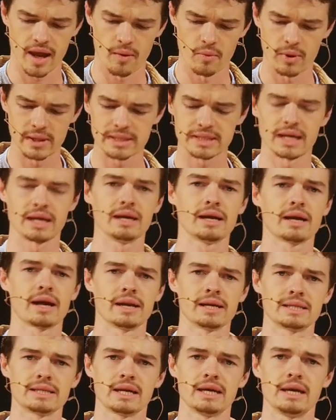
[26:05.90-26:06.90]
And we're
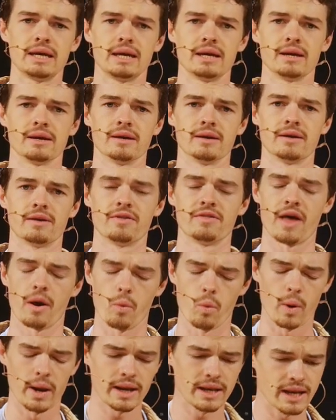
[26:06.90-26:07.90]
going to see here
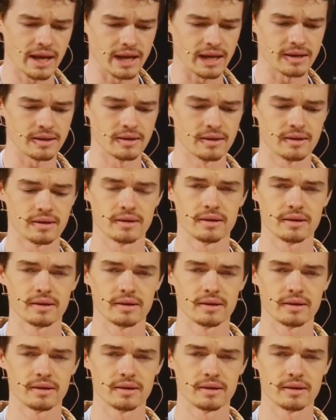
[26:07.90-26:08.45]
that we need